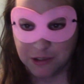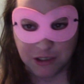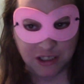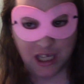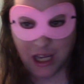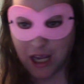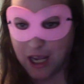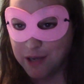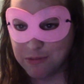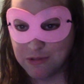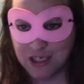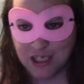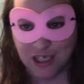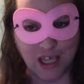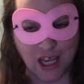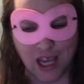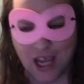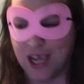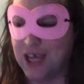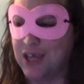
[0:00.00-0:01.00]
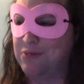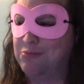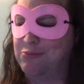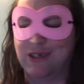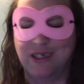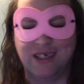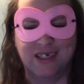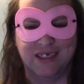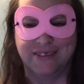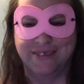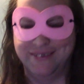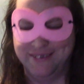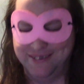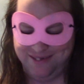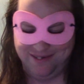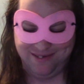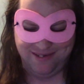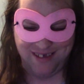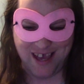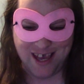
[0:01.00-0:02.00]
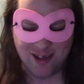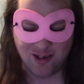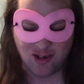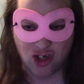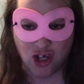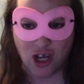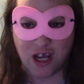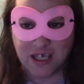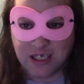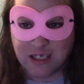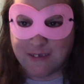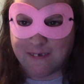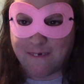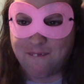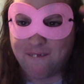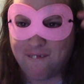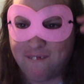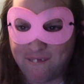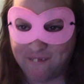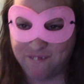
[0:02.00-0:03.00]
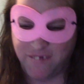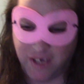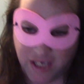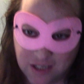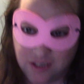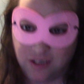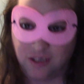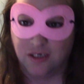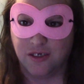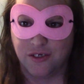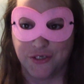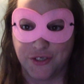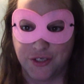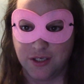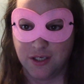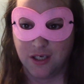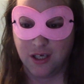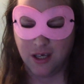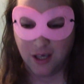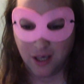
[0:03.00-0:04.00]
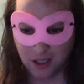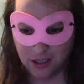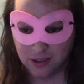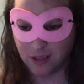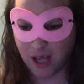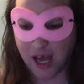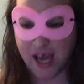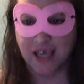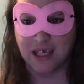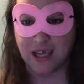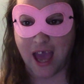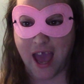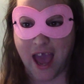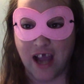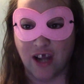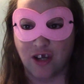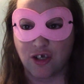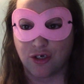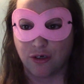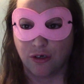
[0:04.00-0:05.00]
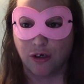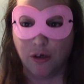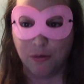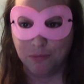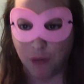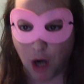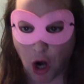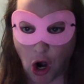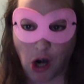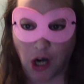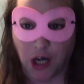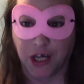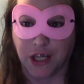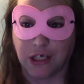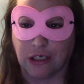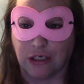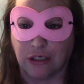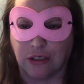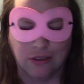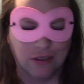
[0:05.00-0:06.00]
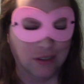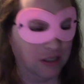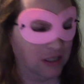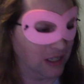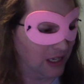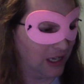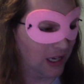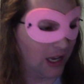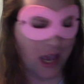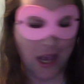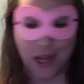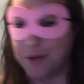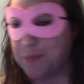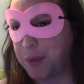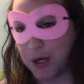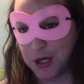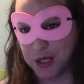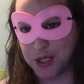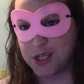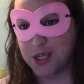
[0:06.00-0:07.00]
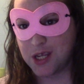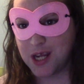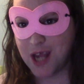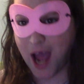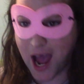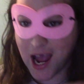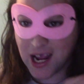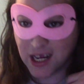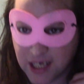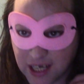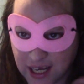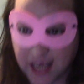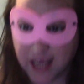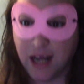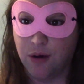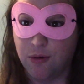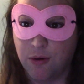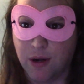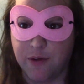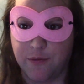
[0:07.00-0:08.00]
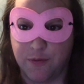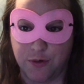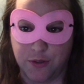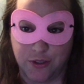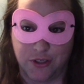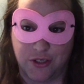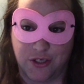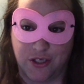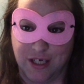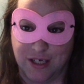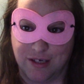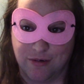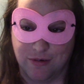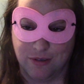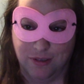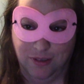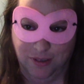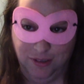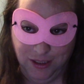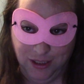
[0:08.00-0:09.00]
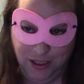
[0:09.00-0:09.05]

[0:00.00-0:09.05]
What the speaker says: game to game. And it just feels like actual Mario. And personally, I can't wait for the sequel.